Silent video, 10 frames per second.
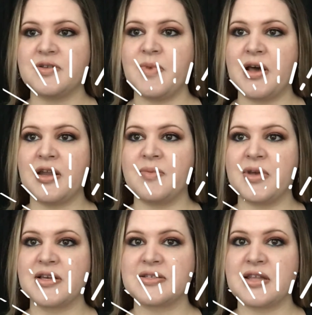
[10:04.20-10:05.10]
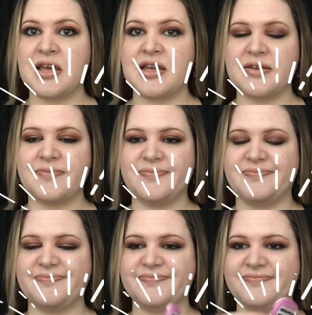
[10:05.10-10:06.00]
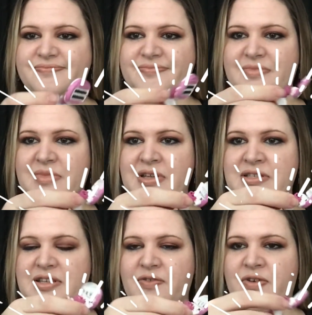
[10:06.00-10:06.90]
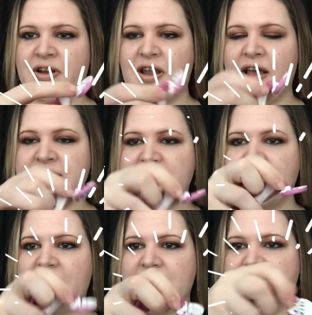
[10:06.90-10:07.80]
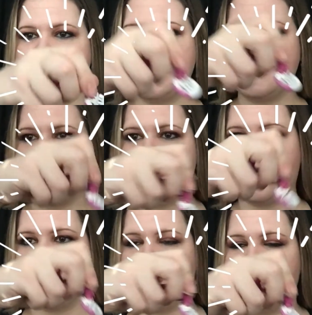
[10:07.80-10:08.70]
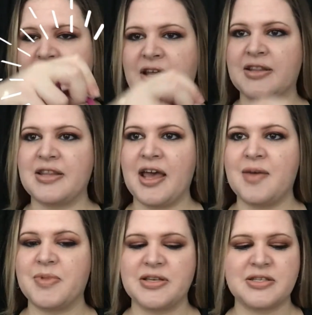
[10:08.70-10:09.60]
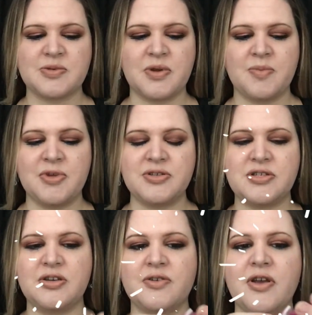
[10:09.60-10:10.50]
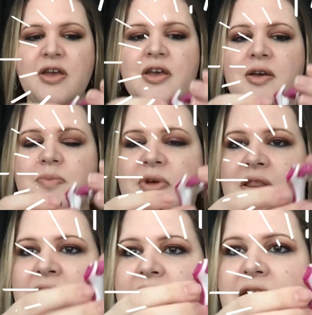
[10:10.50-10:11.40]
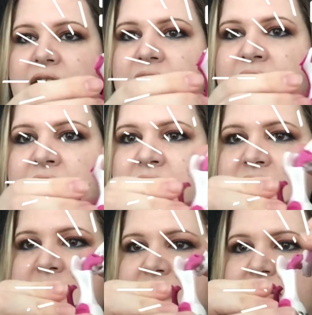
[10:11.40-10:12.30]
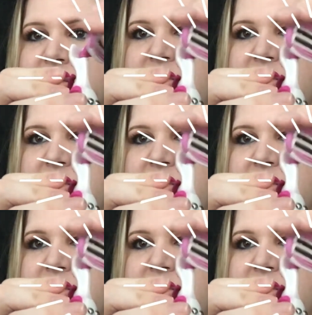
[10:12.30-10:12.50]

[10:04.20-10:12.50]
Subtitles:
about it because like it's different. I still had a tendency to want to hold it like that because that's what I'm used to, but like this